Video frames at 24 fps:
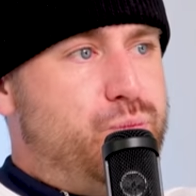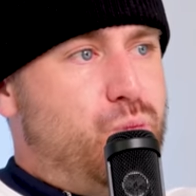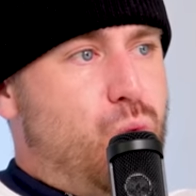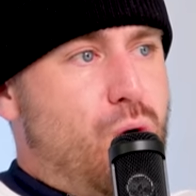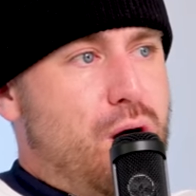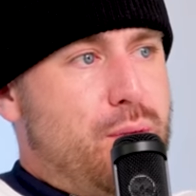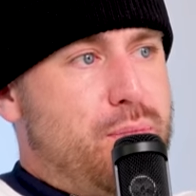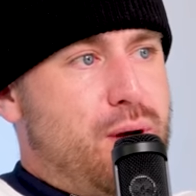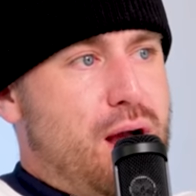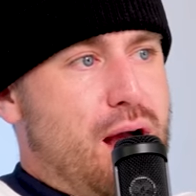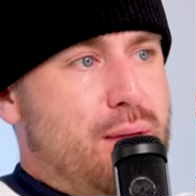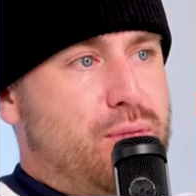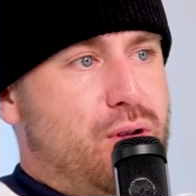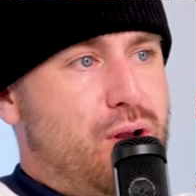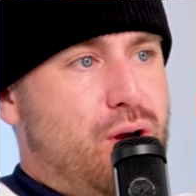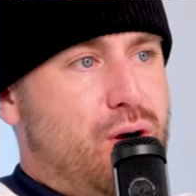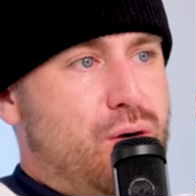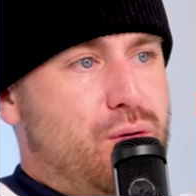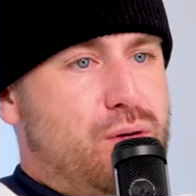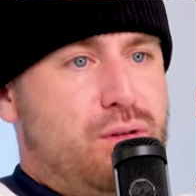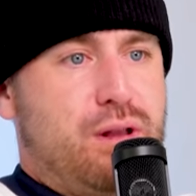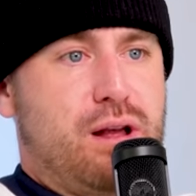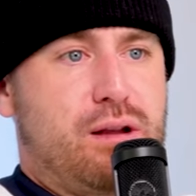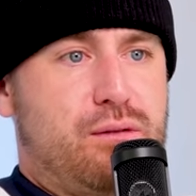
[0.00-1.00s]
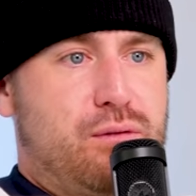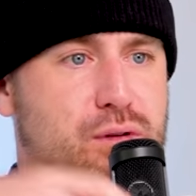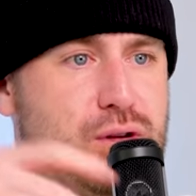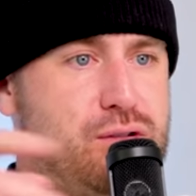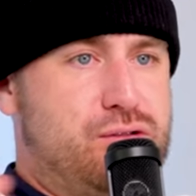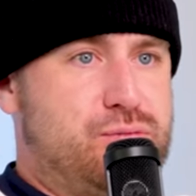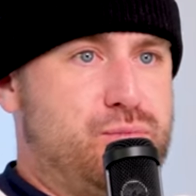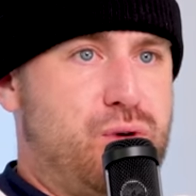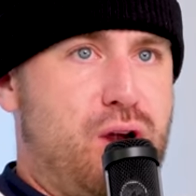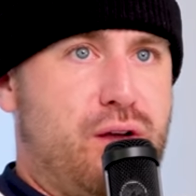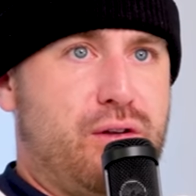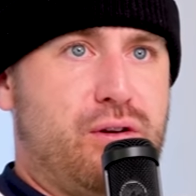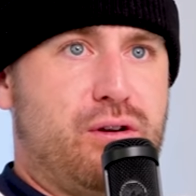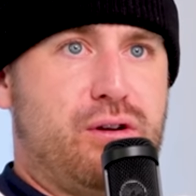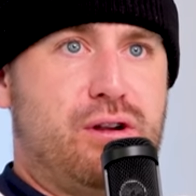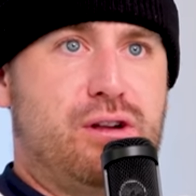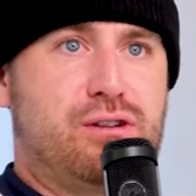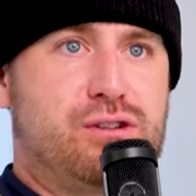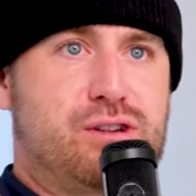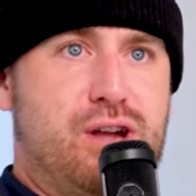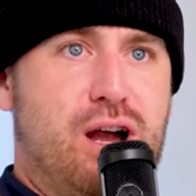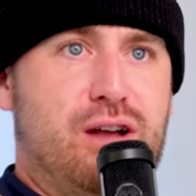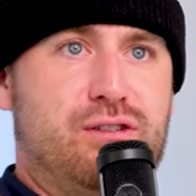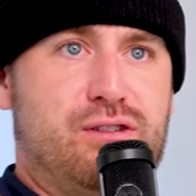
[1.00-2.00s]
Juan Pablo, like his brother,
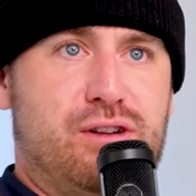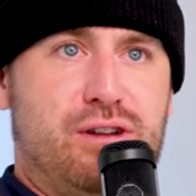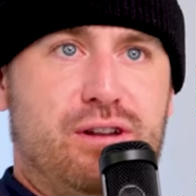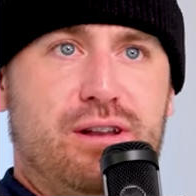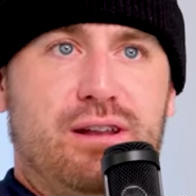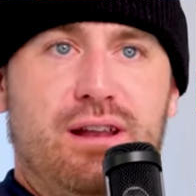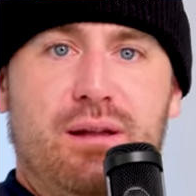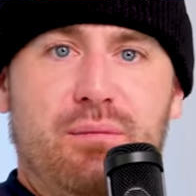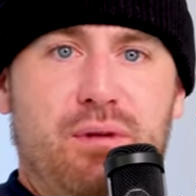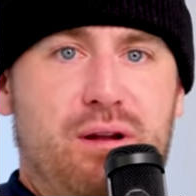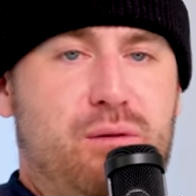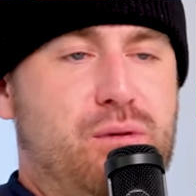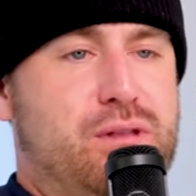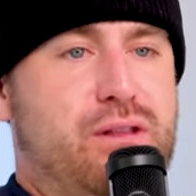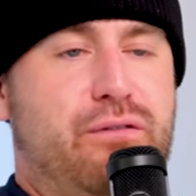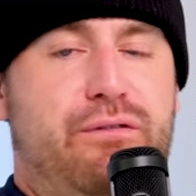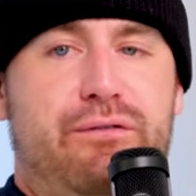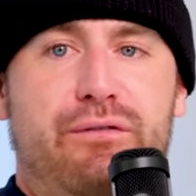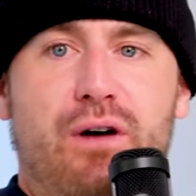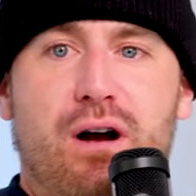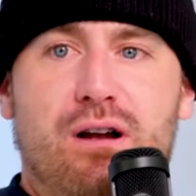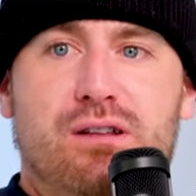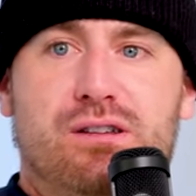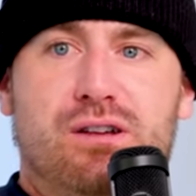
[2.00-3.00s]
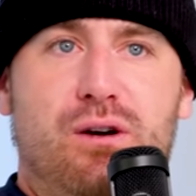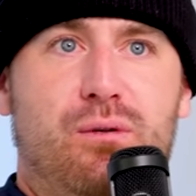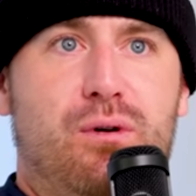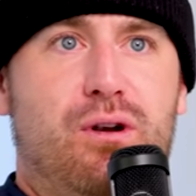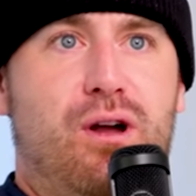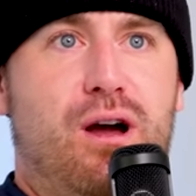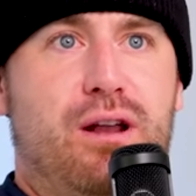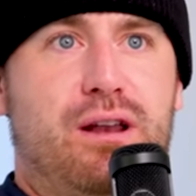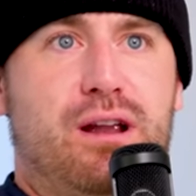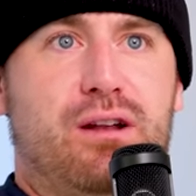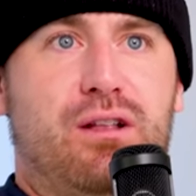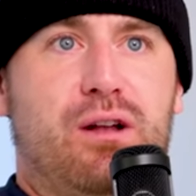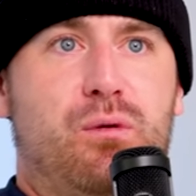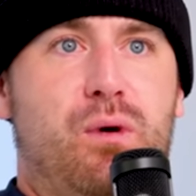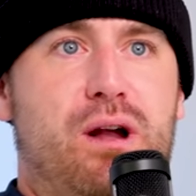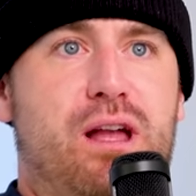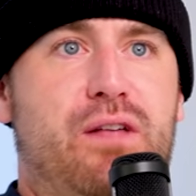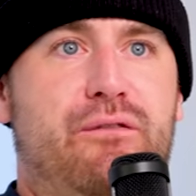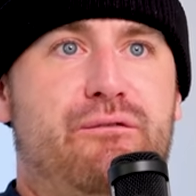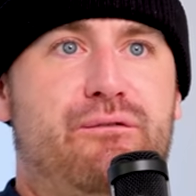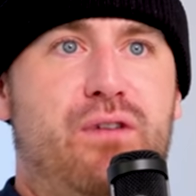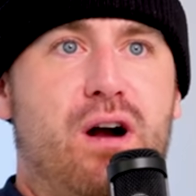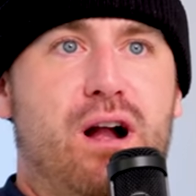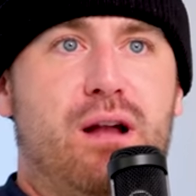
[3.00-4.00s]
his cousin, and I'm like, what the fuck's going on here? Like, why
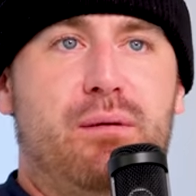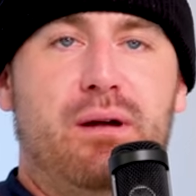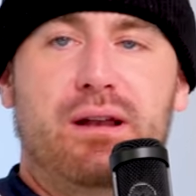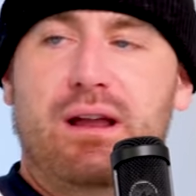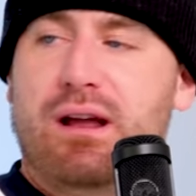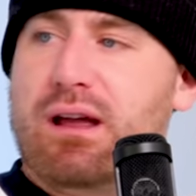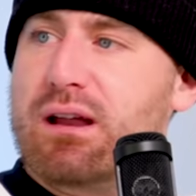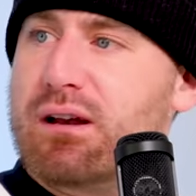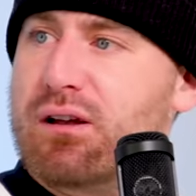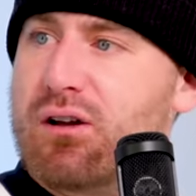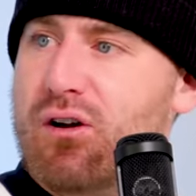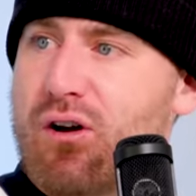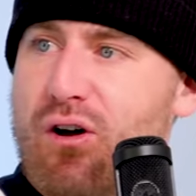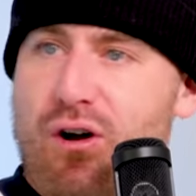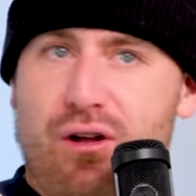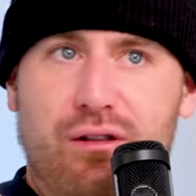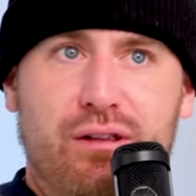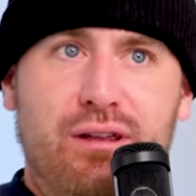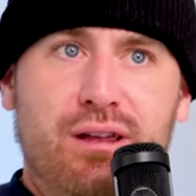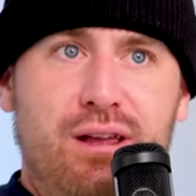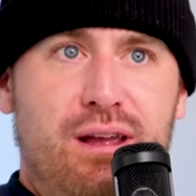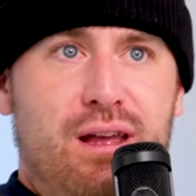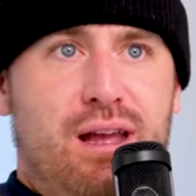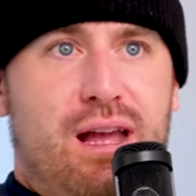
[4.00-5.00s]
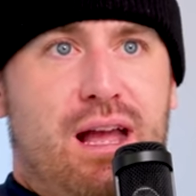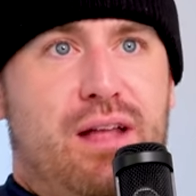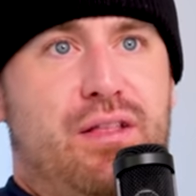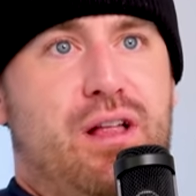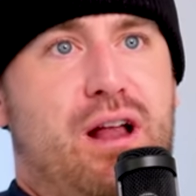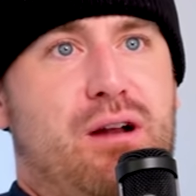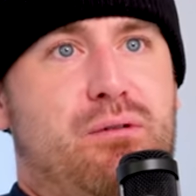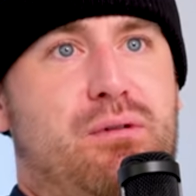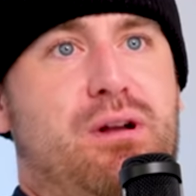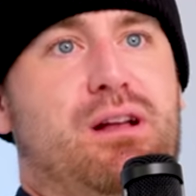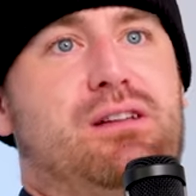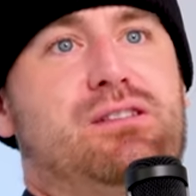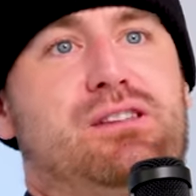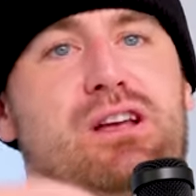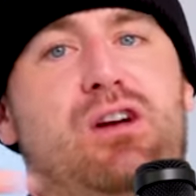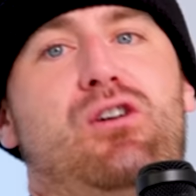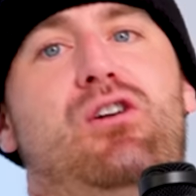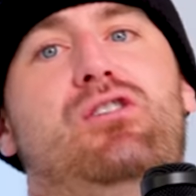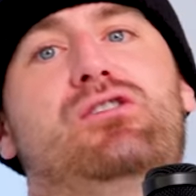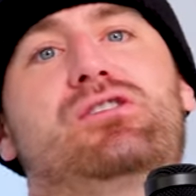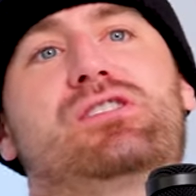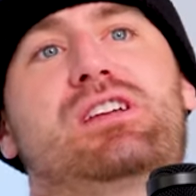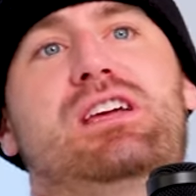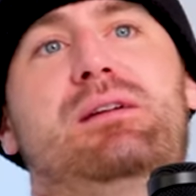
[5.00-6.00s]
the fuck am I not getting called? And then I realized they
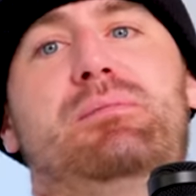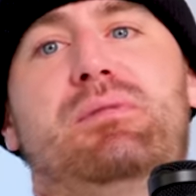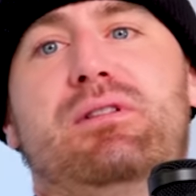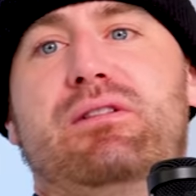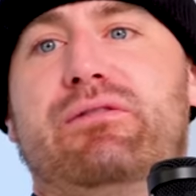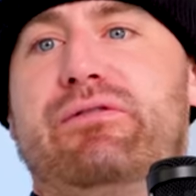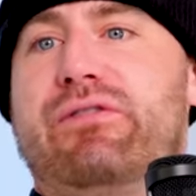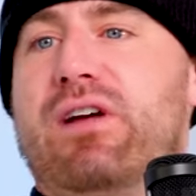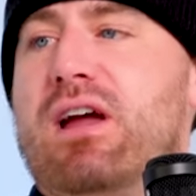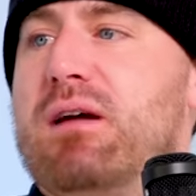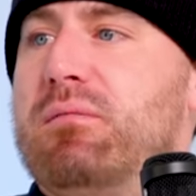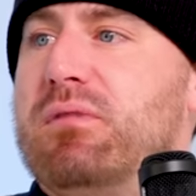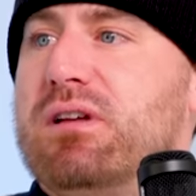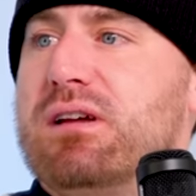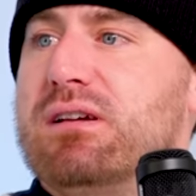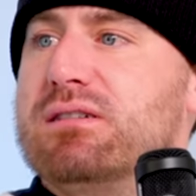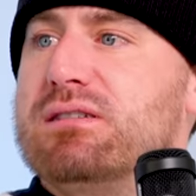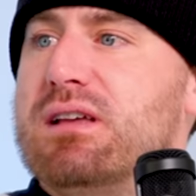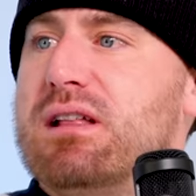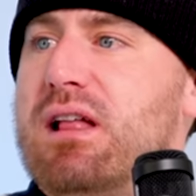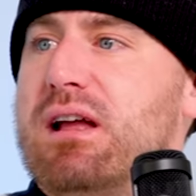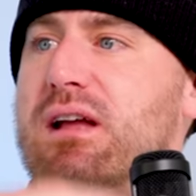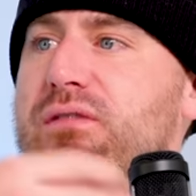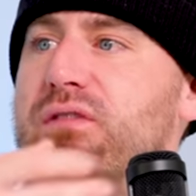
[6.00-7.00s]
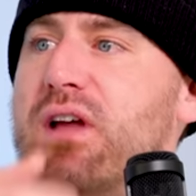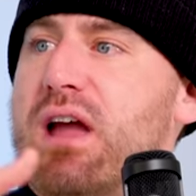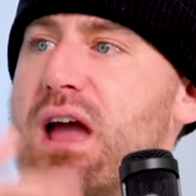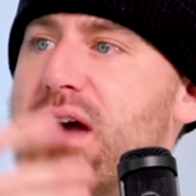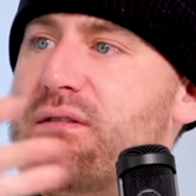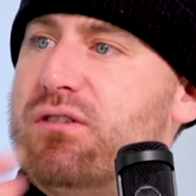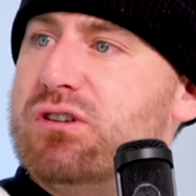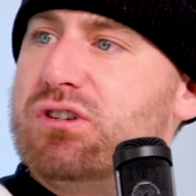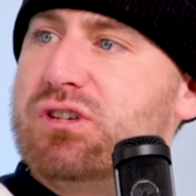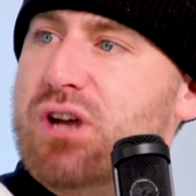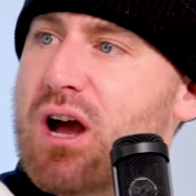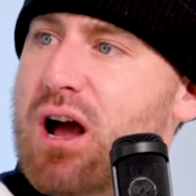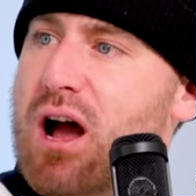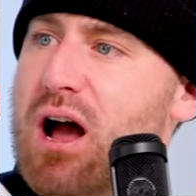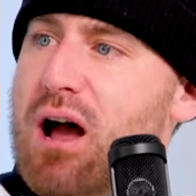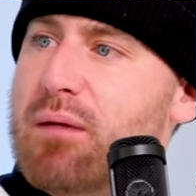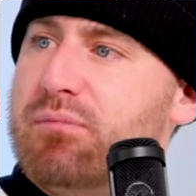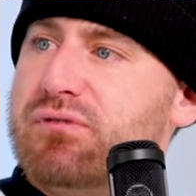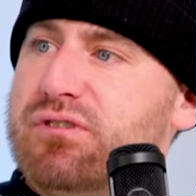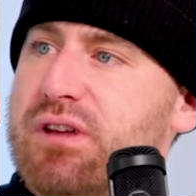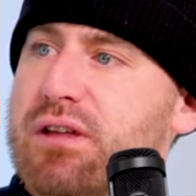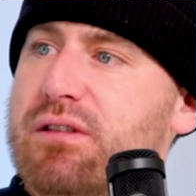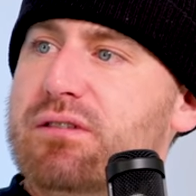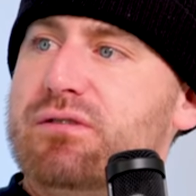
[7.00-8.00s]
all just keep in the family because they like if they have a
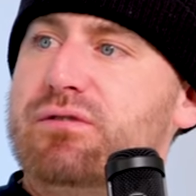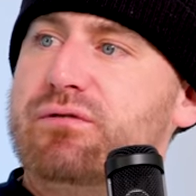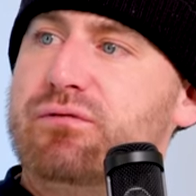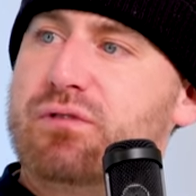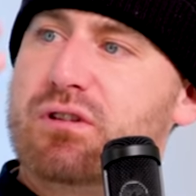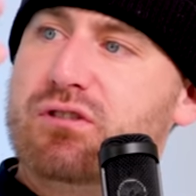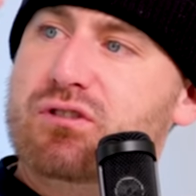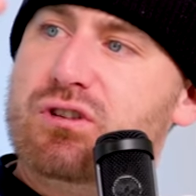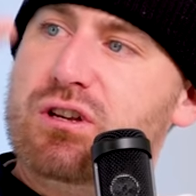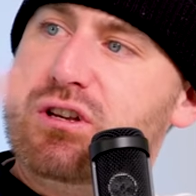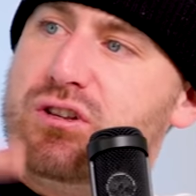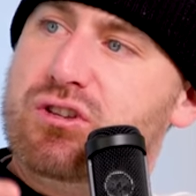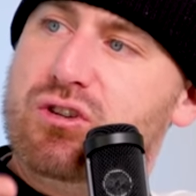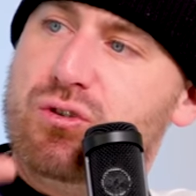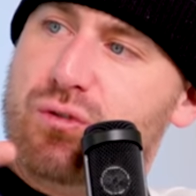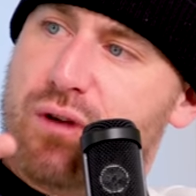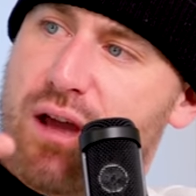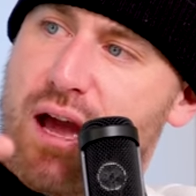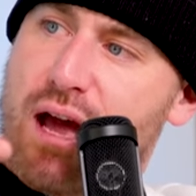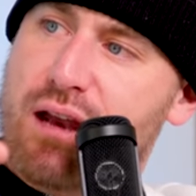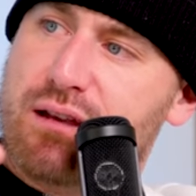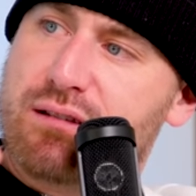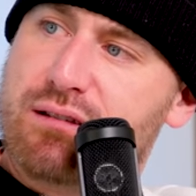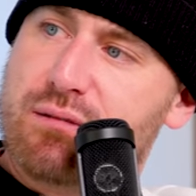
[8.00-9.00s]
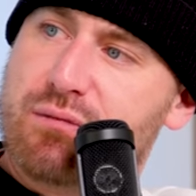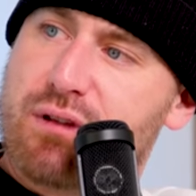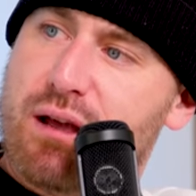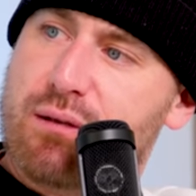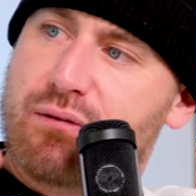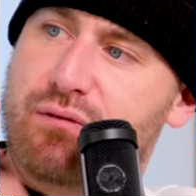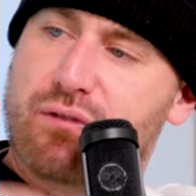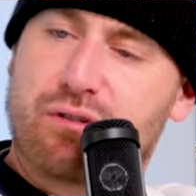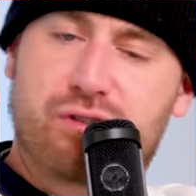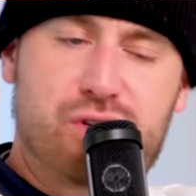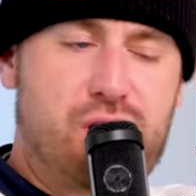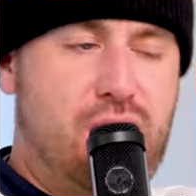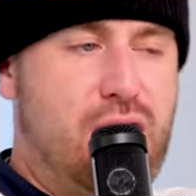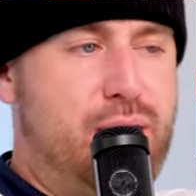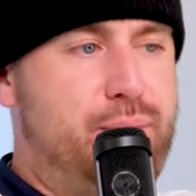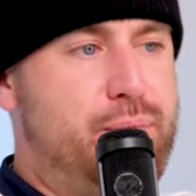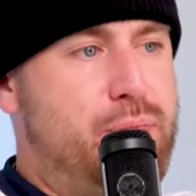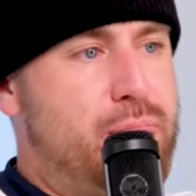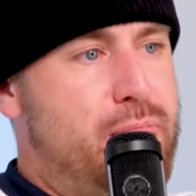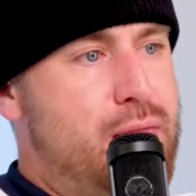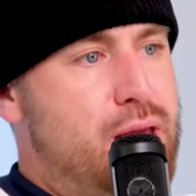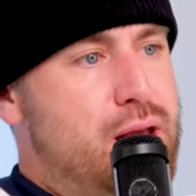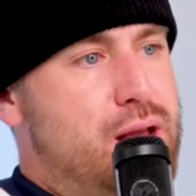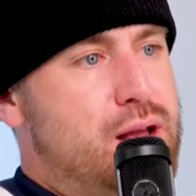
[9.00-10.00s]
job, say this because you need two caddies sometimes for a
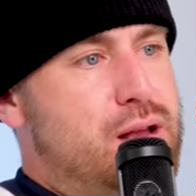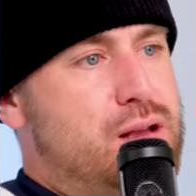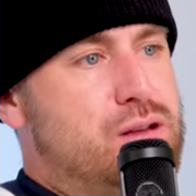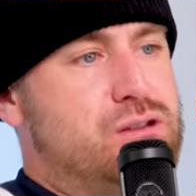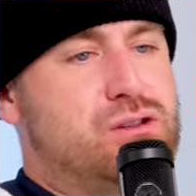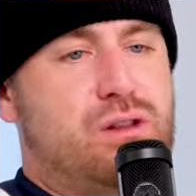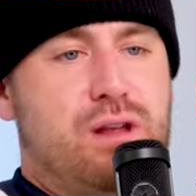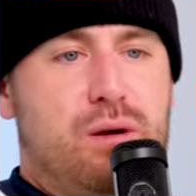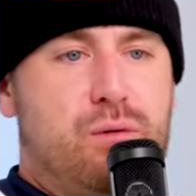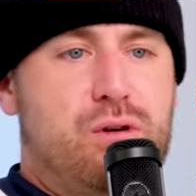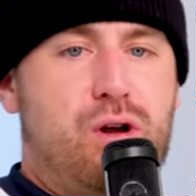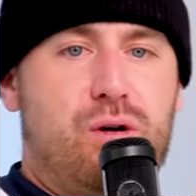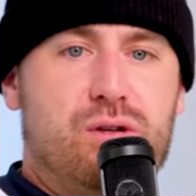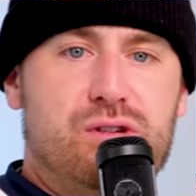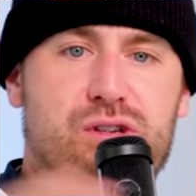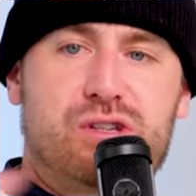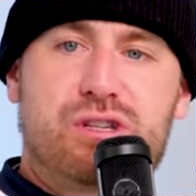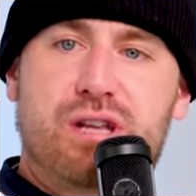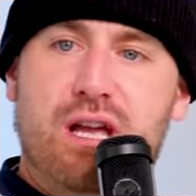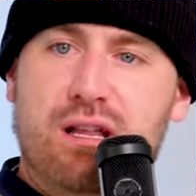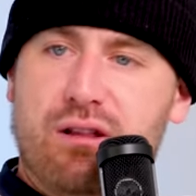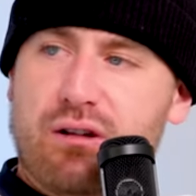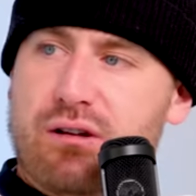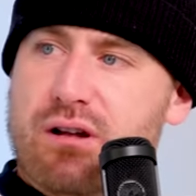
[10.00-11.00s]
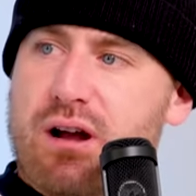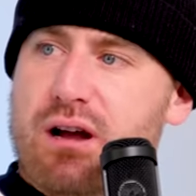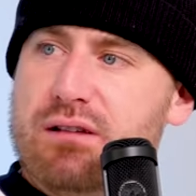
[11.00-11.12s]
job, so they would always just take their